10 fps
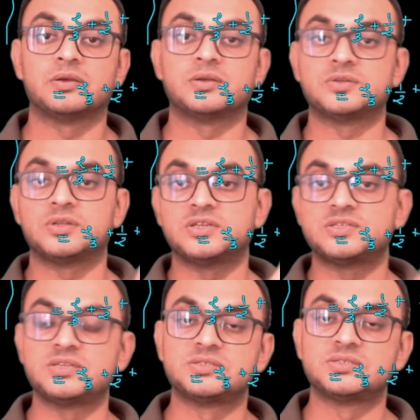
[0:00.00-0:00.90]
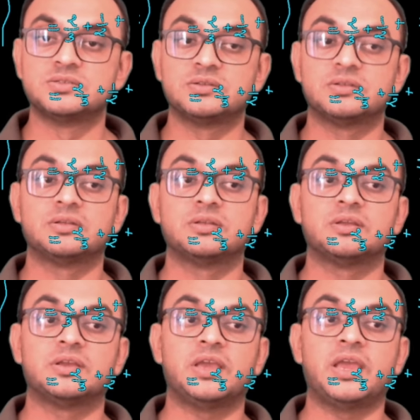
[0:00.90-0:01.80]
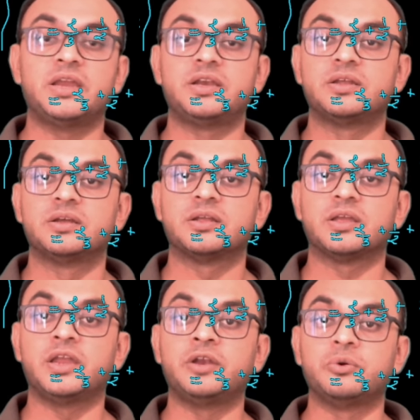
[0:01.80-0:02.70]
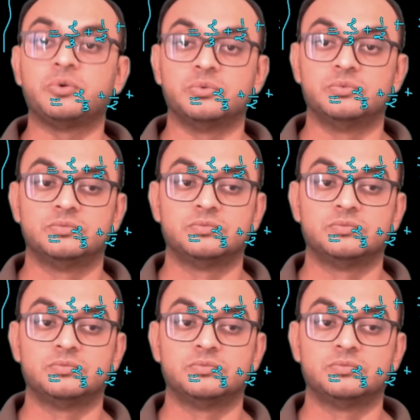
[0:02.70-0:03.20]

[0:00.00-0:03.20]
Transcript: So this is 8 into 2